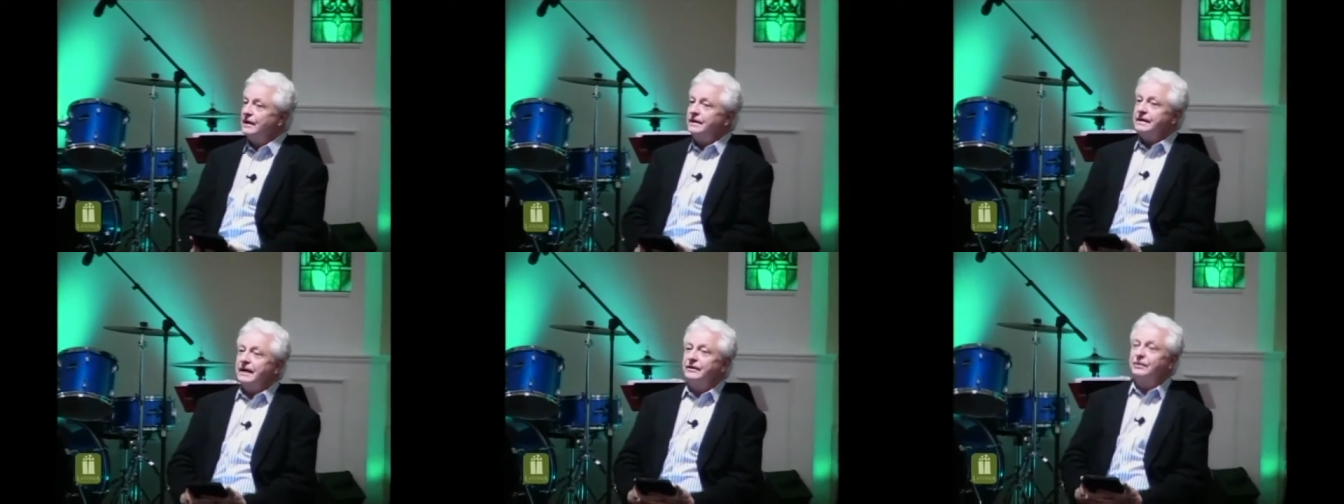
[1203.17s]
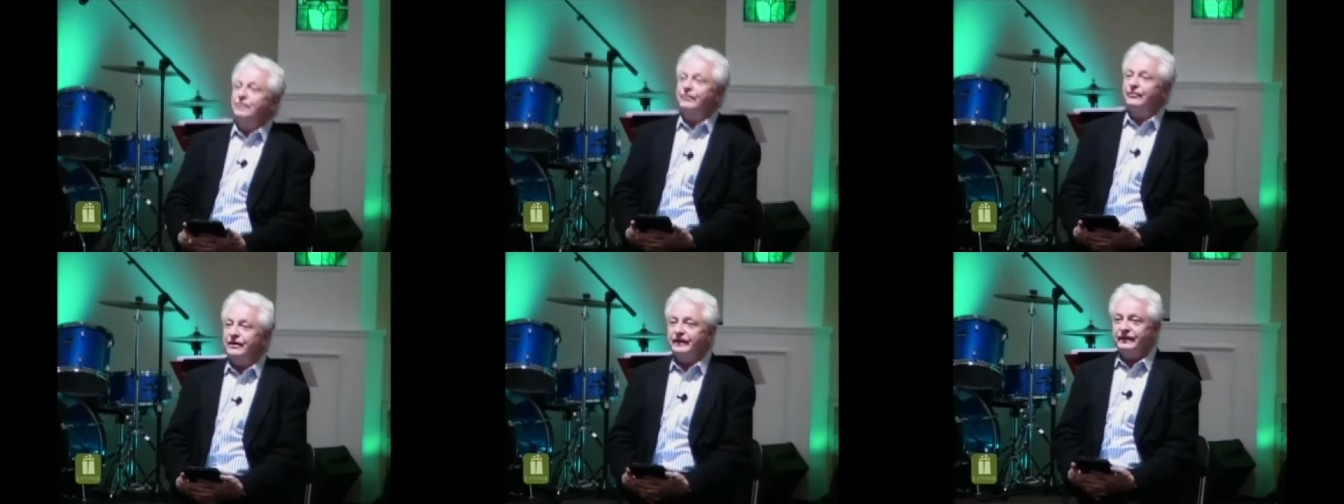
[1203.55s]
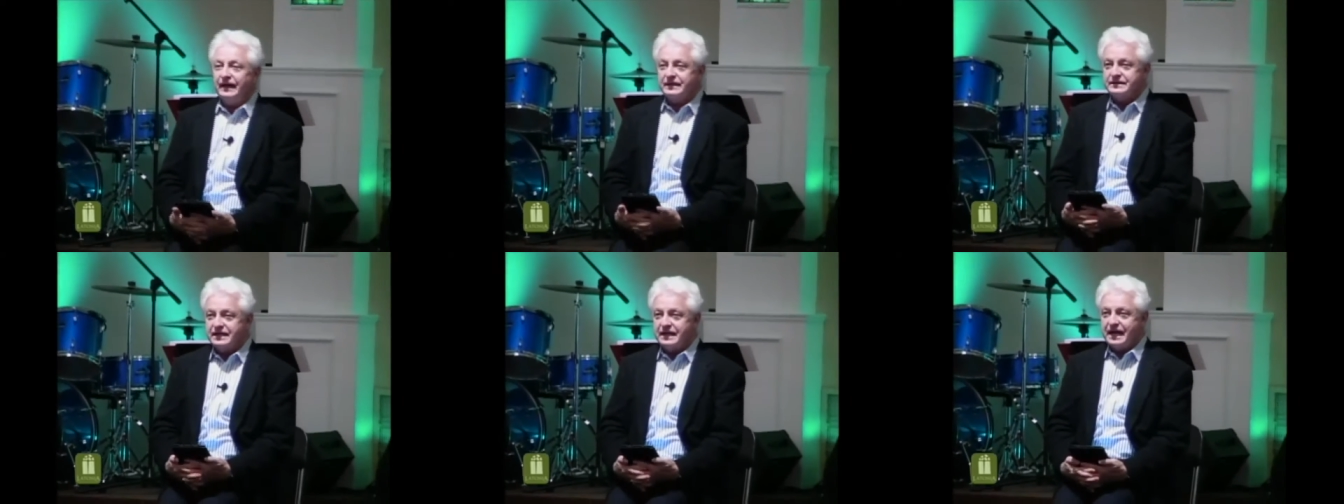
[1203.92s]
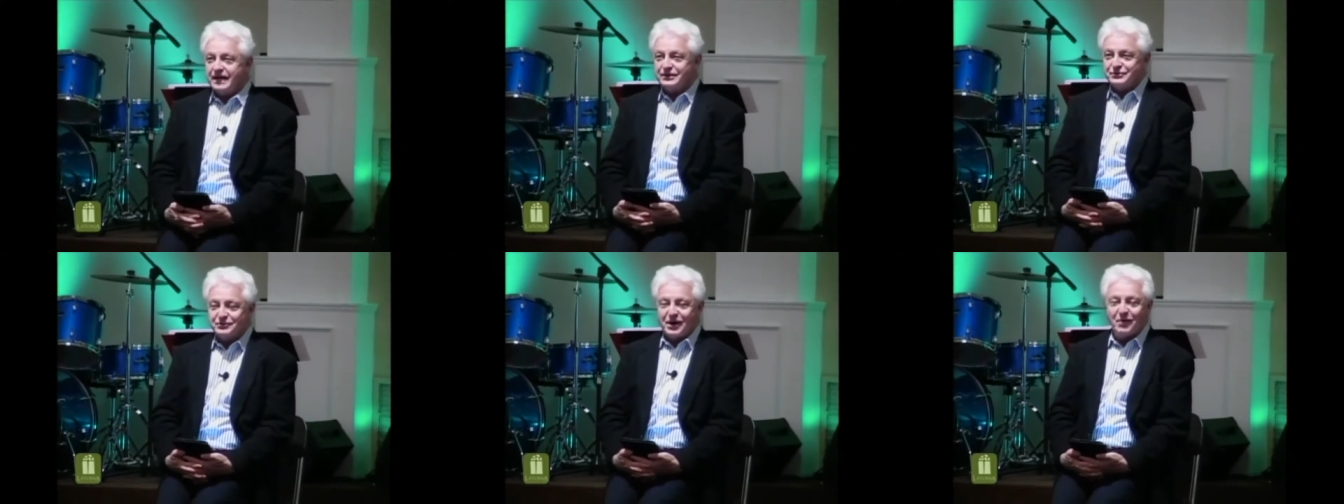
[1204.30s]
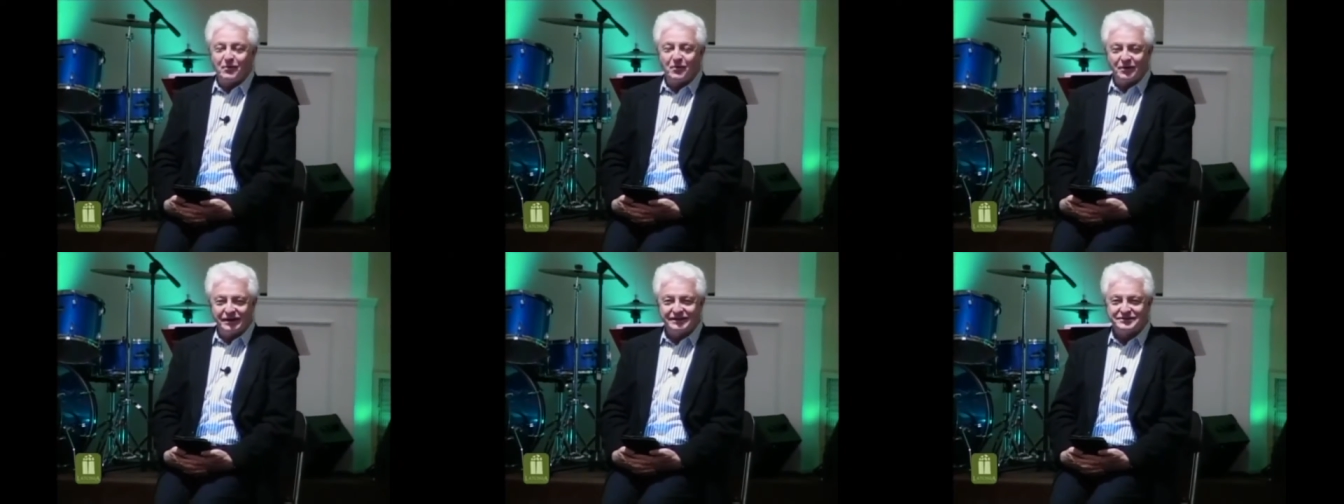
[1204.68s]
Now, do you think that's the answer I
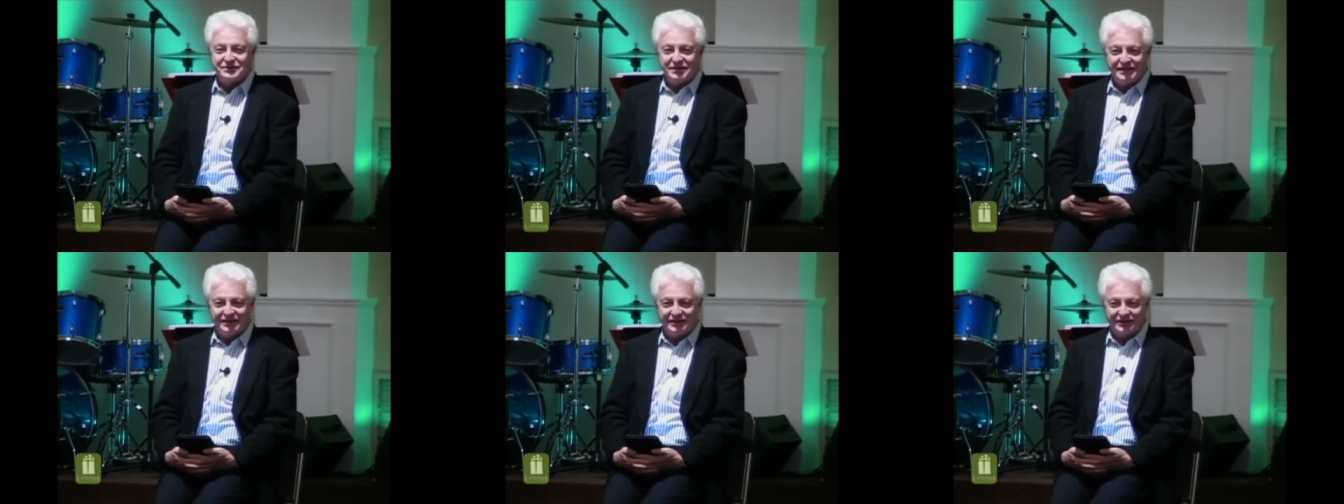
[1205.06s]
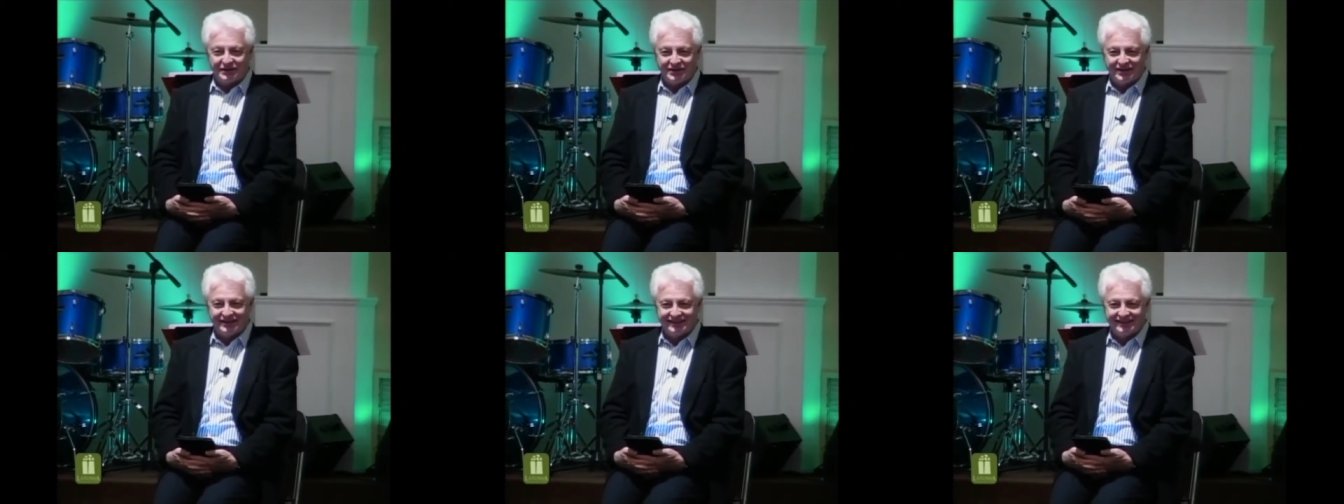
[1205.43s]
wanted to hear?